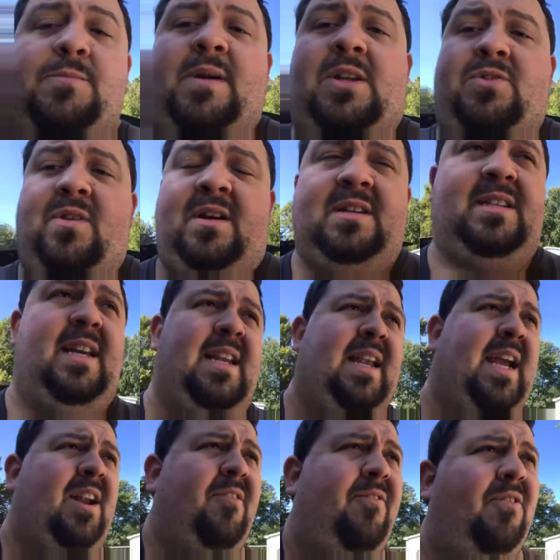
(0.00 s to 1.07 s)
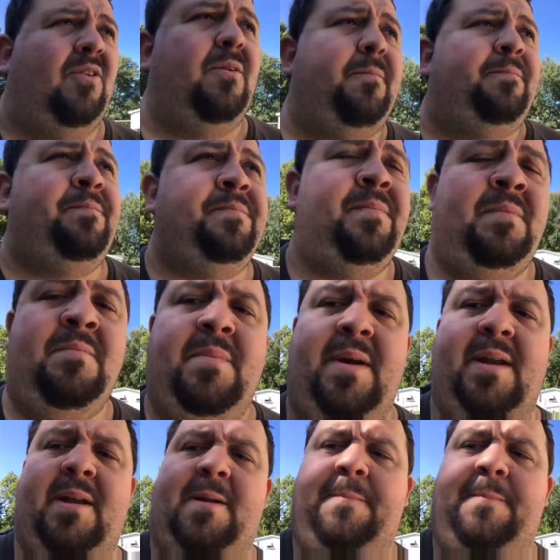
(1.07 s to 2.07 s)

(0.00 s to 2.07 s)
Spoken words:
my truck is getting kind of full. But